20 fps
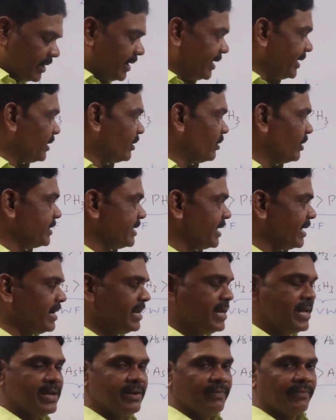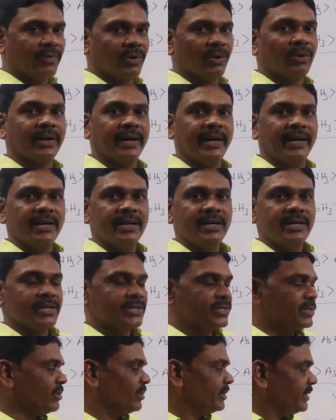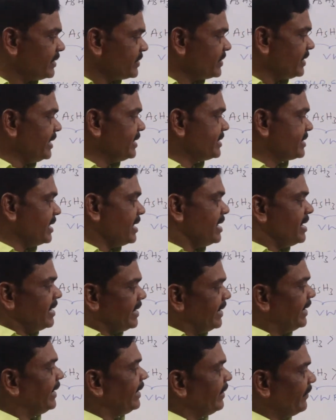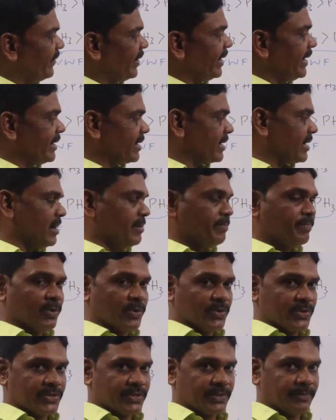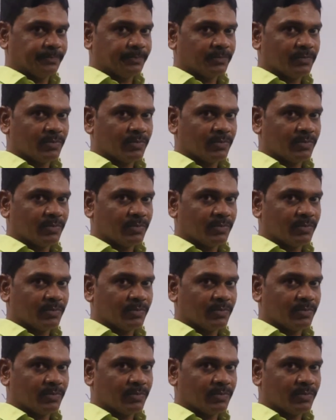Hydrogen fluoride. So this is in different compounds.